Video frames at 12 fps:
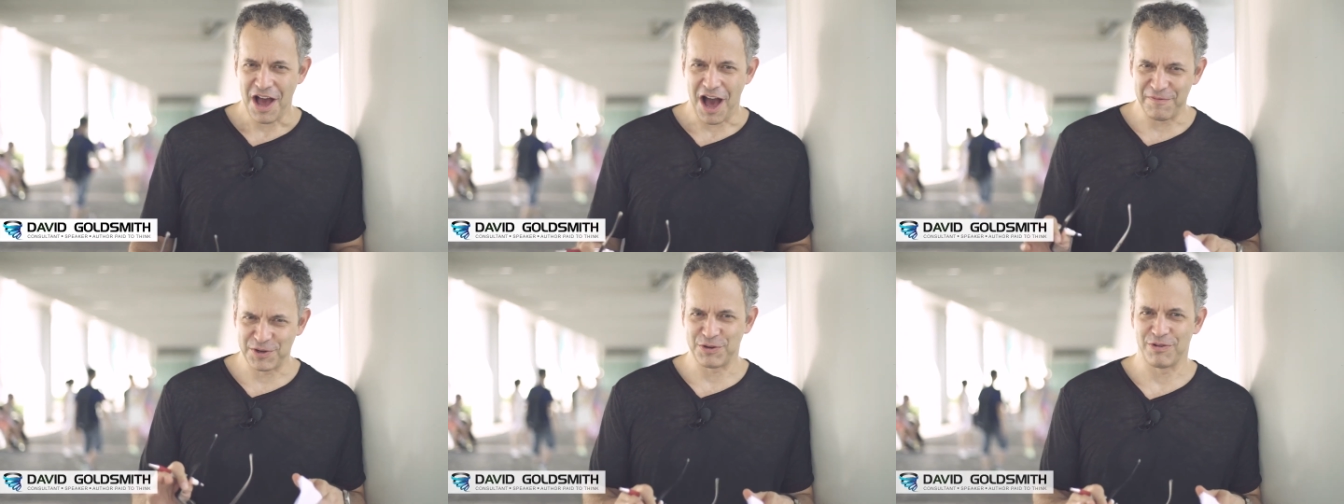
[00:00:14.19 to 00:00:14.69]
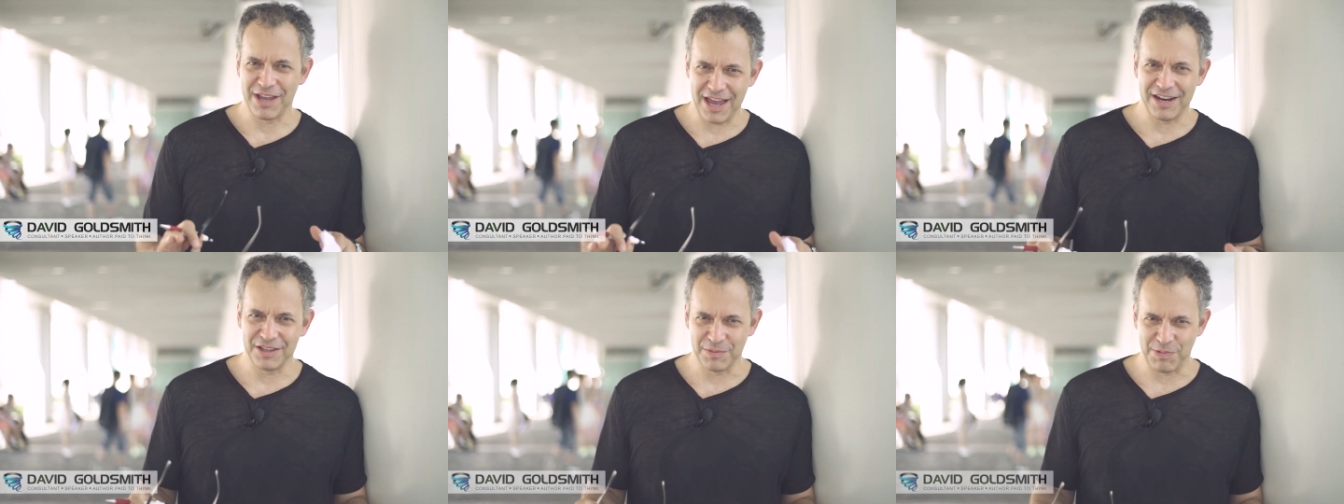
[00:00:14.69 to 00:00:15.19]
of
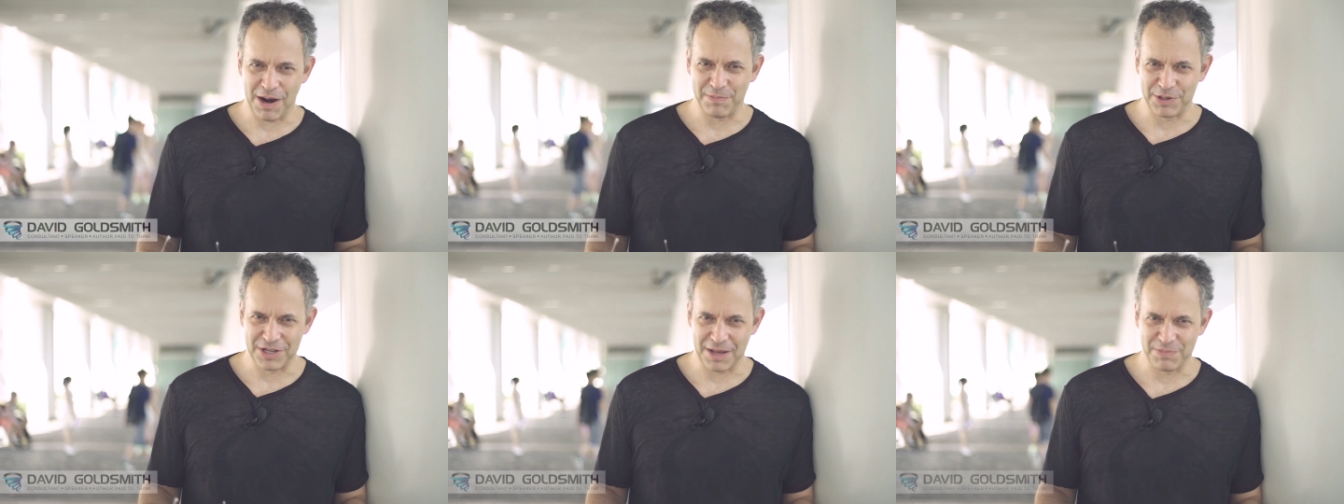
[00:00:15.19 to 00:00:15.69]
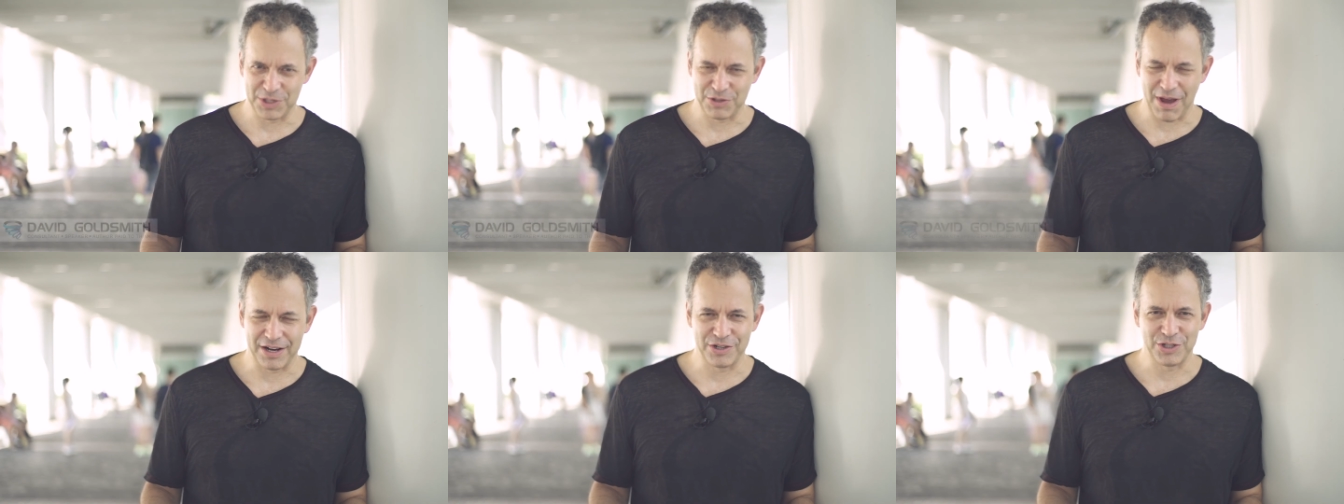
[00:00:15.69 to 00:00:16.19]
creating the proper type of
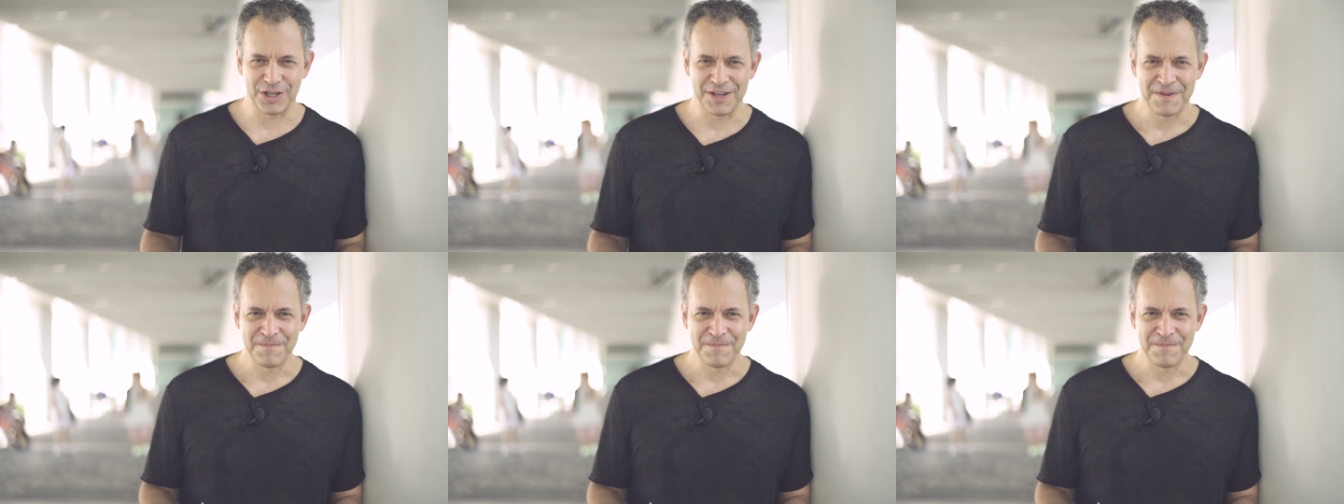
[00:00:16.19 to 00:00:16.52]
strategy.